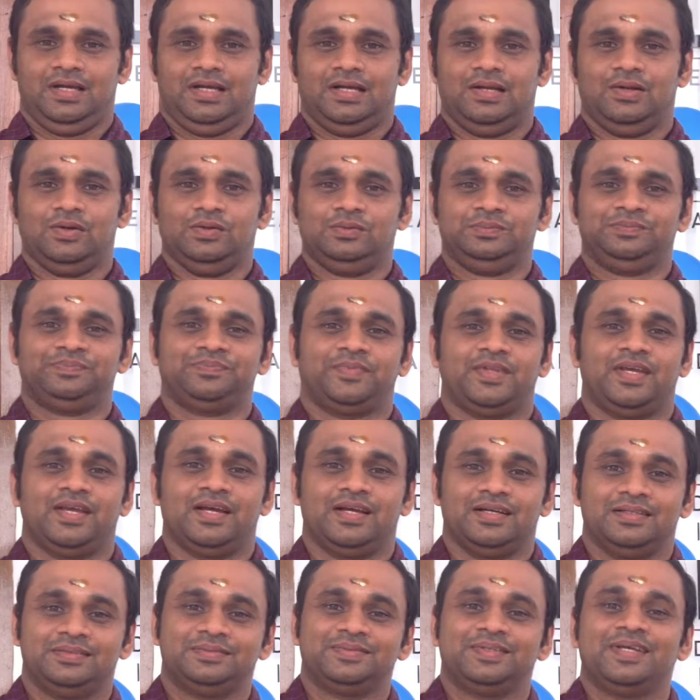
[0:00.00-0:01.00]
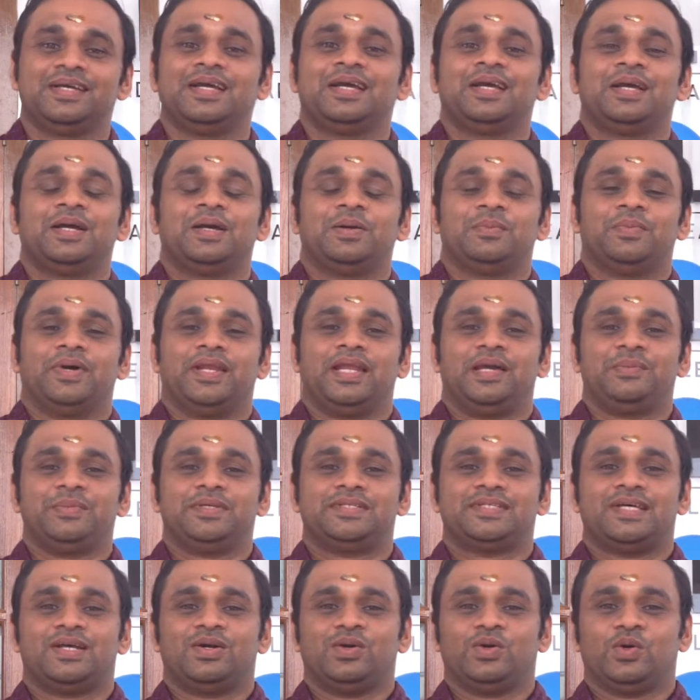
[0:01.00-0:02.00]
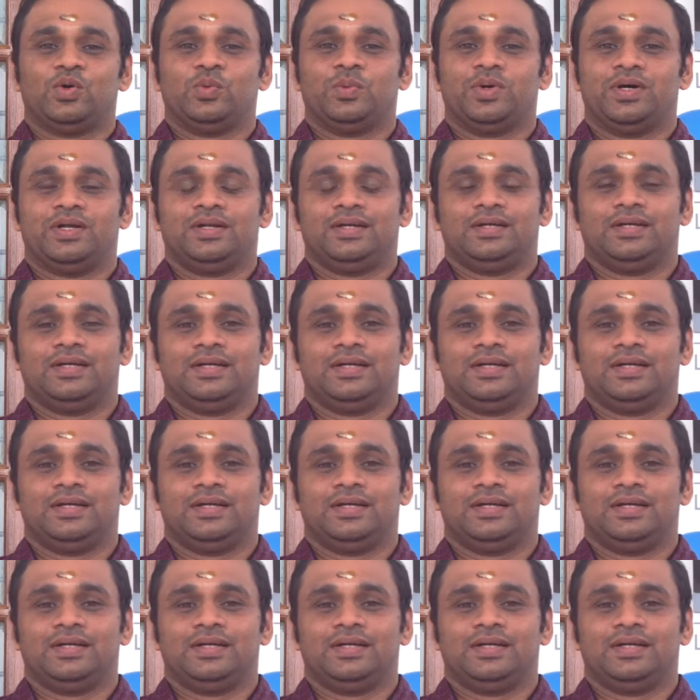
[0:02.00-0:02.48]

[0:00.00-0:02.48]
Hello, yeah. My name is Arun Kumar.